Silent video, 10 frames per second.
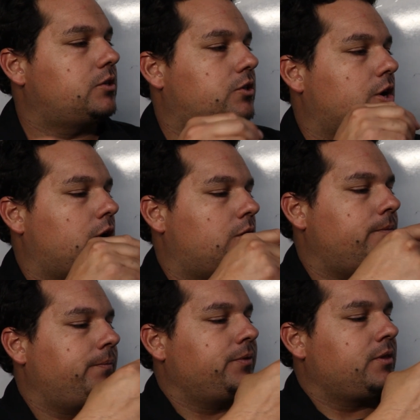
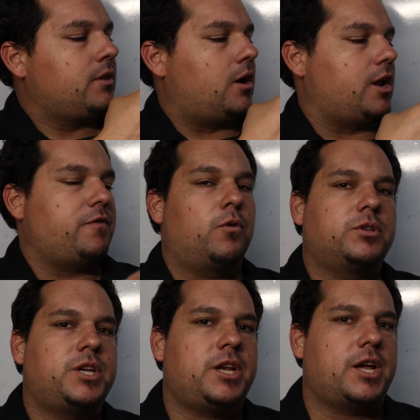So on a
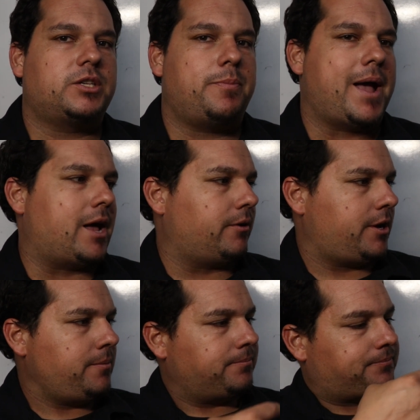14S
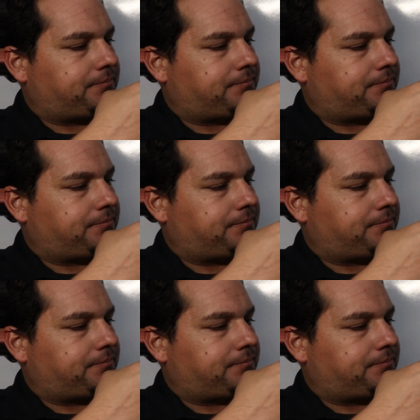battery,